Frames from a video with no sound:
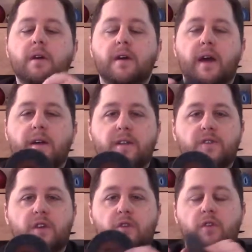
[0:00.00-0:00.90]
and it's
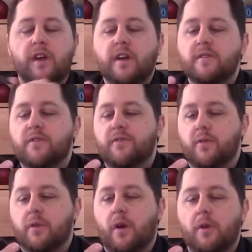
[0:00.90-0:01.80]
engraved
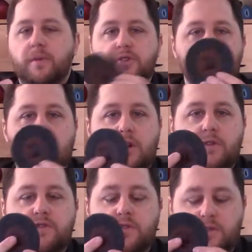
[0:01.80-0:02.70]
for RPG
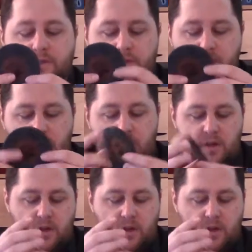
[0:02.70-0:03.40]
coasters for their